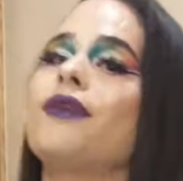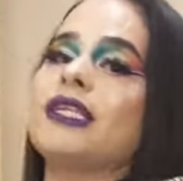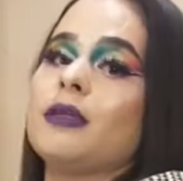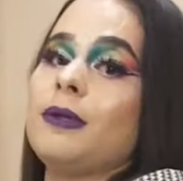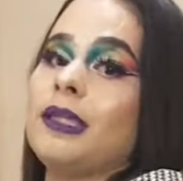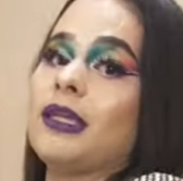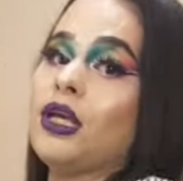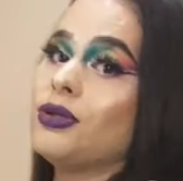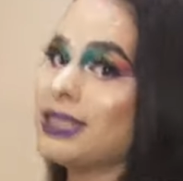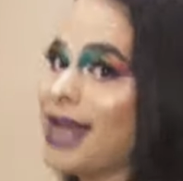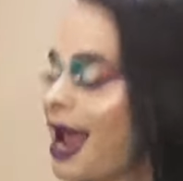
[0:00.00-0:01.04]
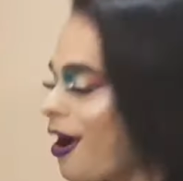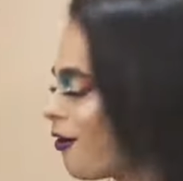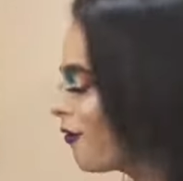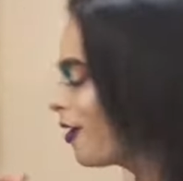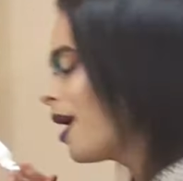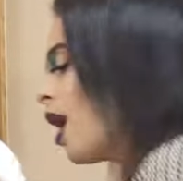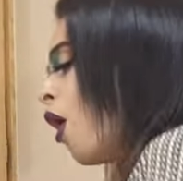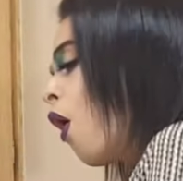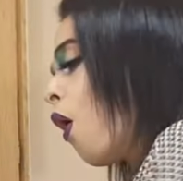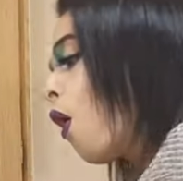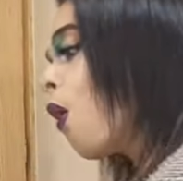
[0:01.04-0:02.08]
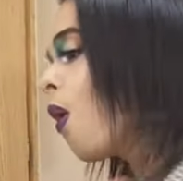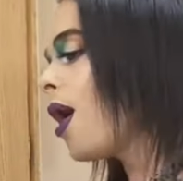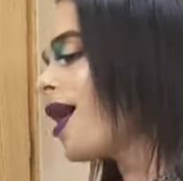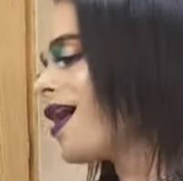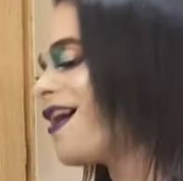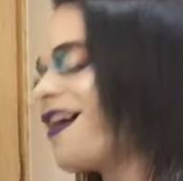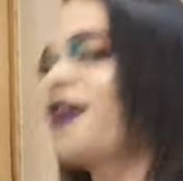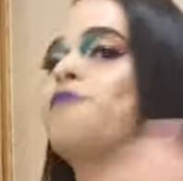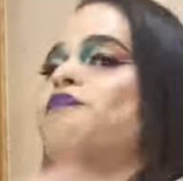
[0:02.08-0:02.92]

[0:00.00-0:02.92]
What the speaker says: the recipe that they use now, or